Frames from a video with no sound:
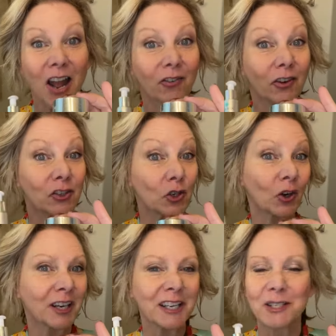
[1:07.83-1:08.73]

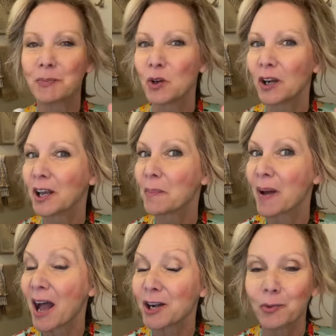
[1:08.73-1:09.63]
Rejuran is beauty
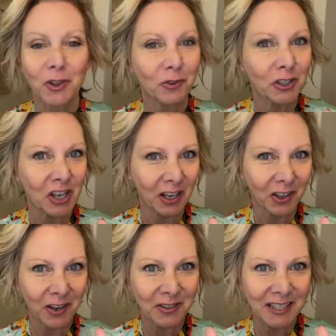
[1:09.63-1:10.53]
combined with
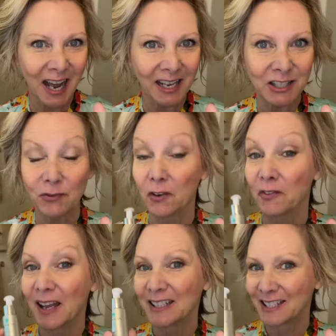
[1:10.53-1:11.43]
regenerative science for
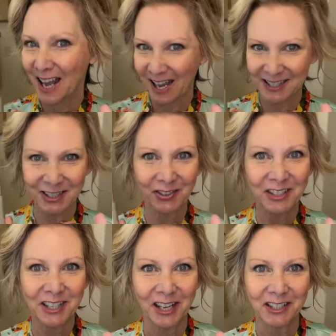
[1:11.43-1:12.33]
fantastic
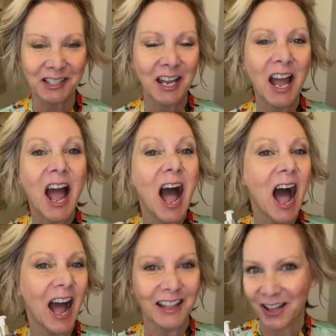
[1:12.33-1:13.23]
results.
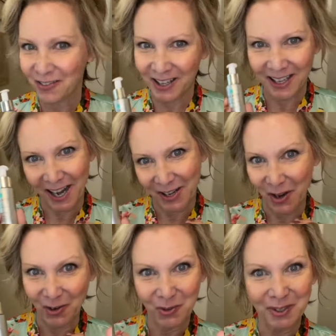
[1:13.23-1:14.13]
I love it, and I
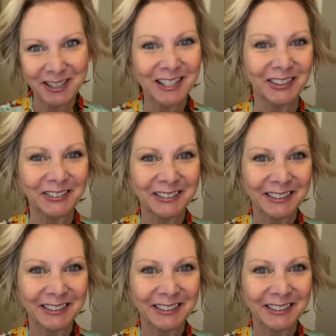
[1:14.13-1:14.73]
know you will too.